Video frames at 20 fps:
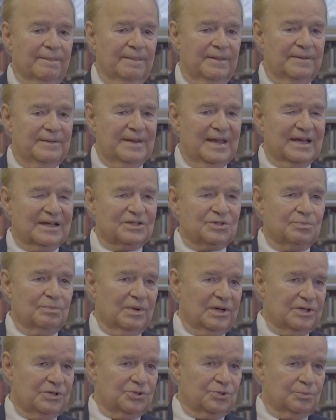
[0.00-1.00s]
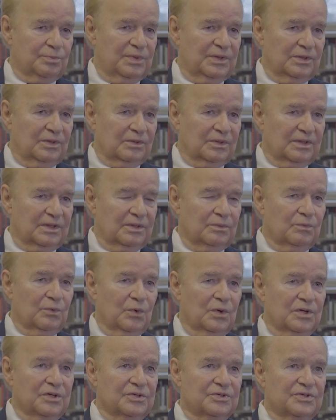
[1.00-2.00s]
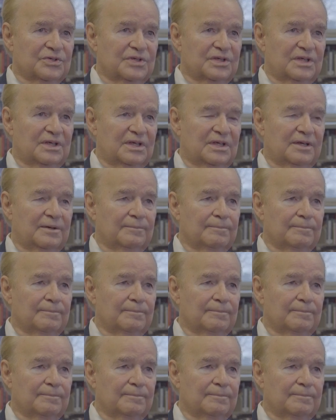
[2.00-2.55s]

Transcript: The next major building was the